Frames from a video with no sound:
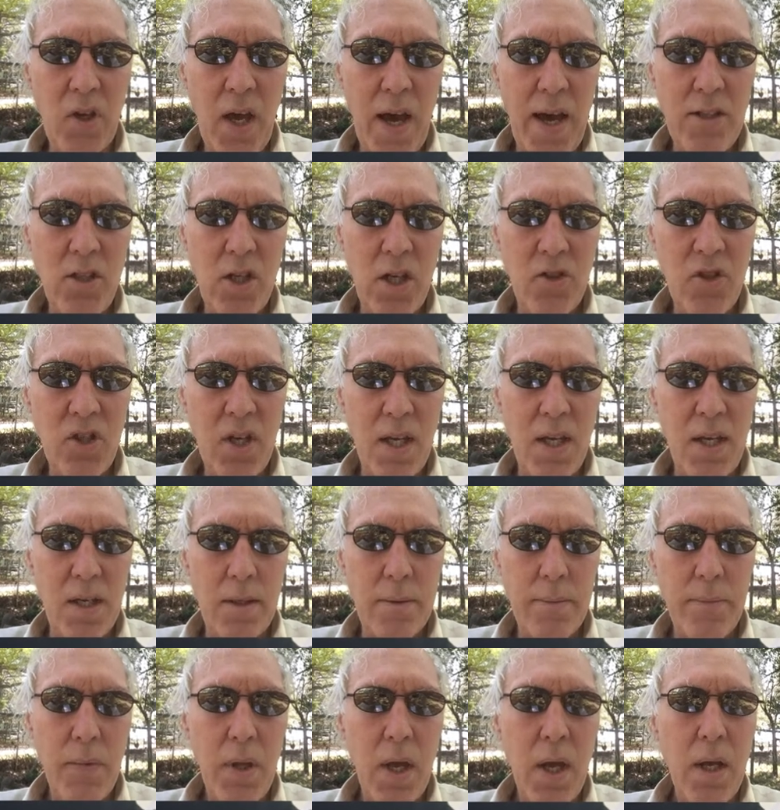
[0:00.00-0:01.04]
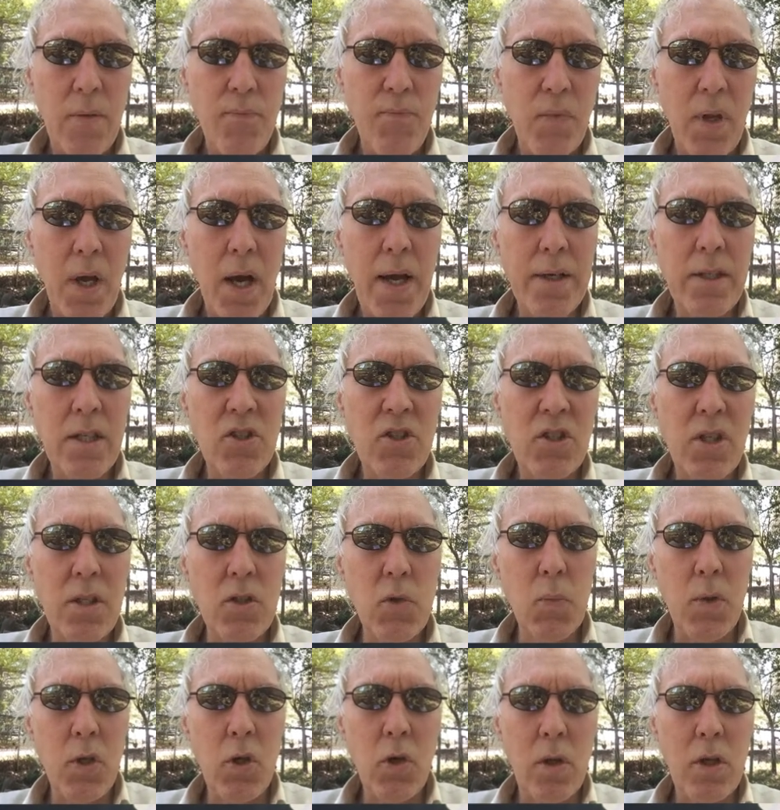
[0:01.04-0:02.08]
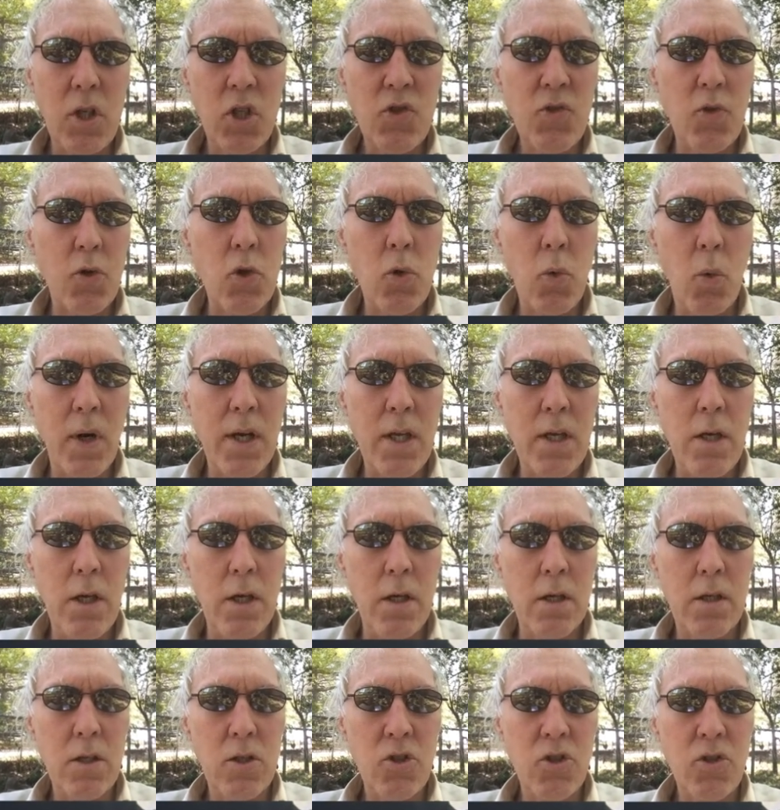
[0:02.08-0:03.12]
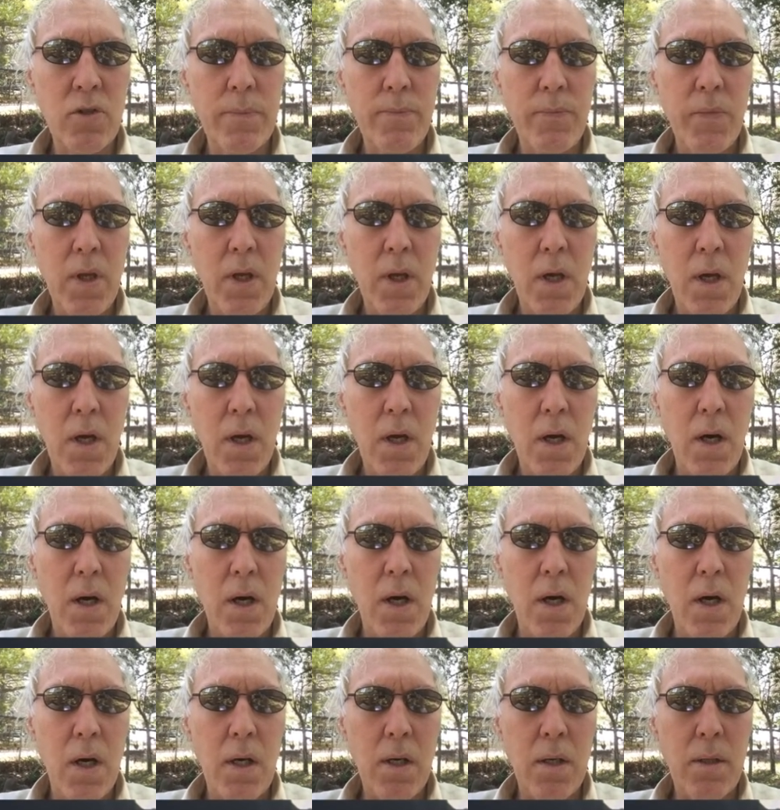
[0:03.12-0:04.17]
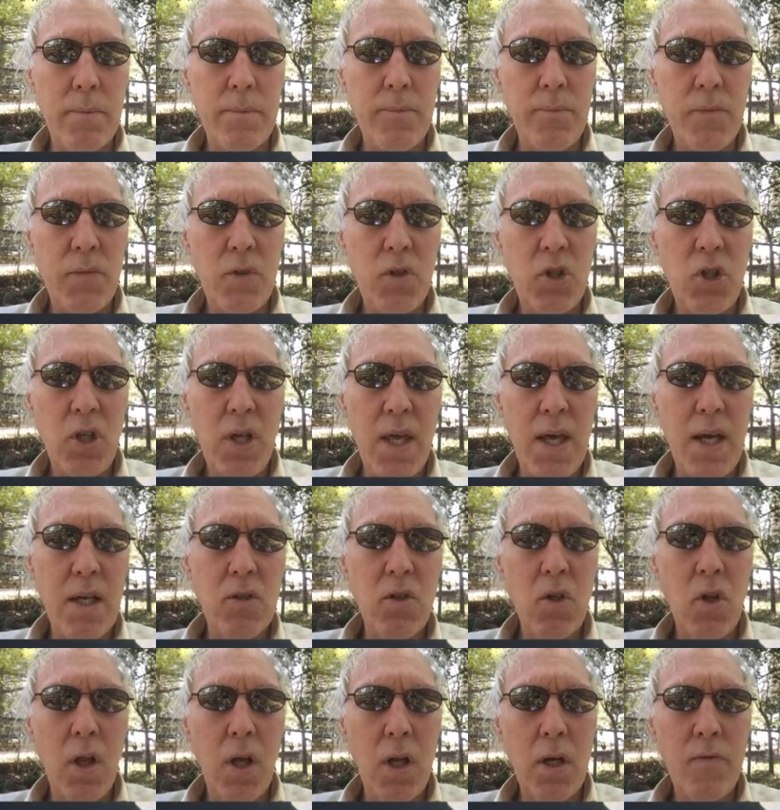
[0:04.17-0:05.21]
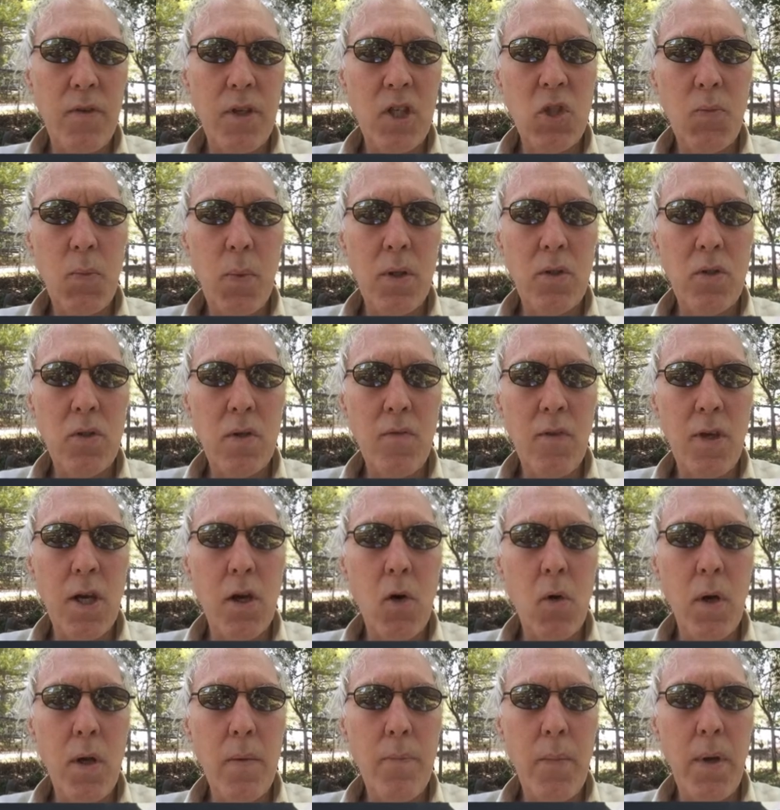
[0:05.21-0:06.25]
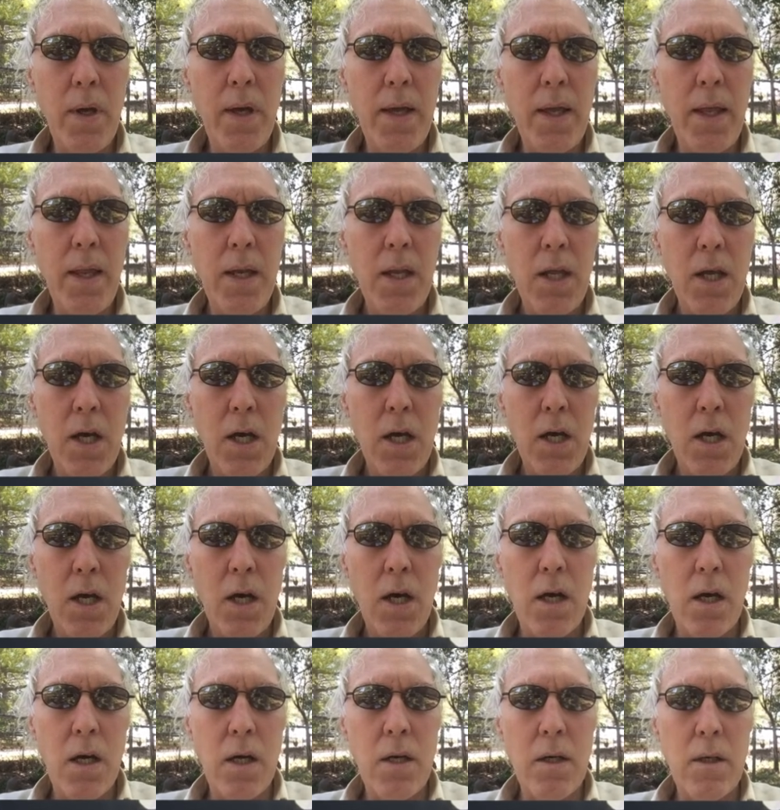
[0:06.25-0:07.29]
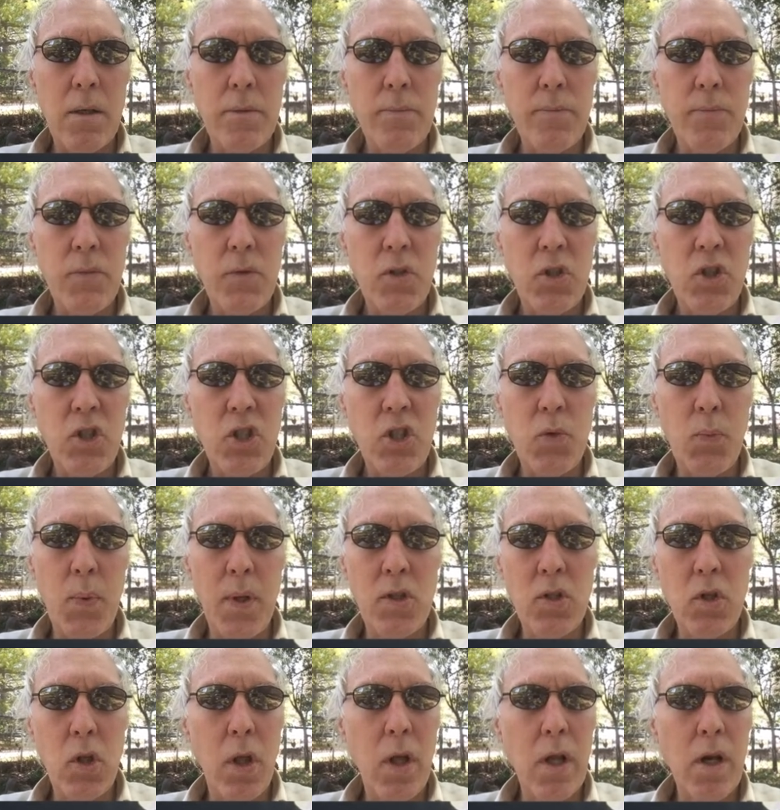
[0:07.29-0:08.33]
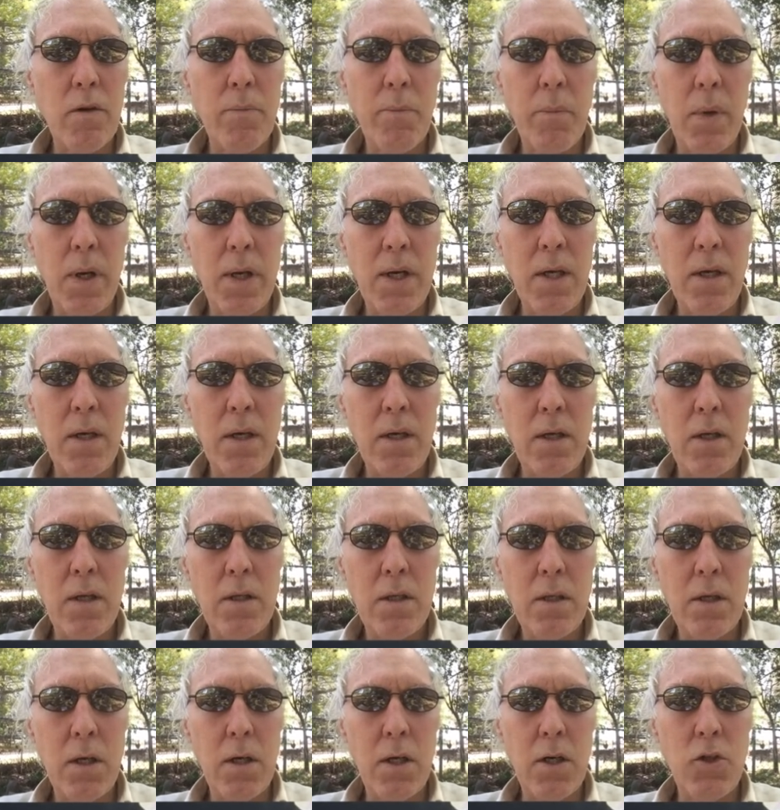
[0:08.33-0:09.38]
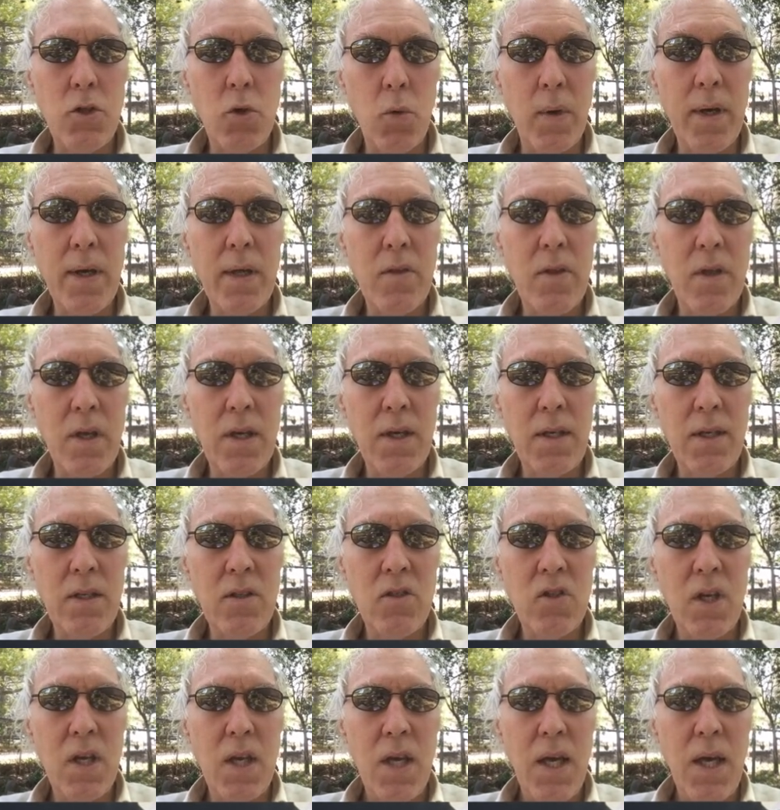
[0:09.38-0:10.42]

iJustine. I Justine's been doing this for 20 years. Um, she has a lot of expensive equipment. Um, she spends a lot of money uh, doing things